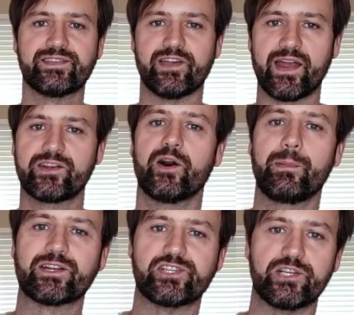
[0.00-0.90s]
So I don't know
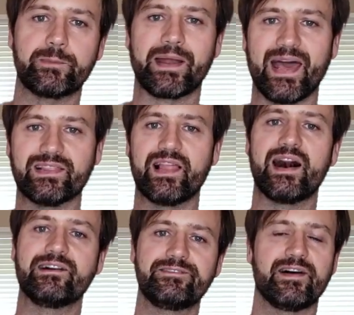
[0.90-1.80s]
about you, but I
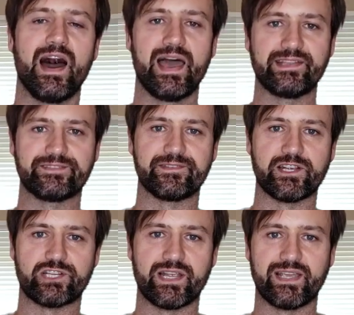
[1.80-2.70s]
love ice
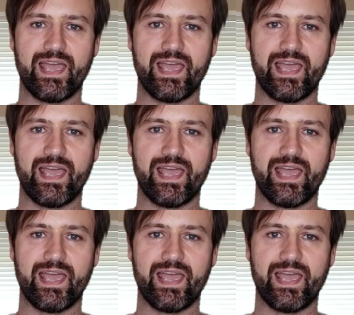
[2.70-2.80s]
fishing,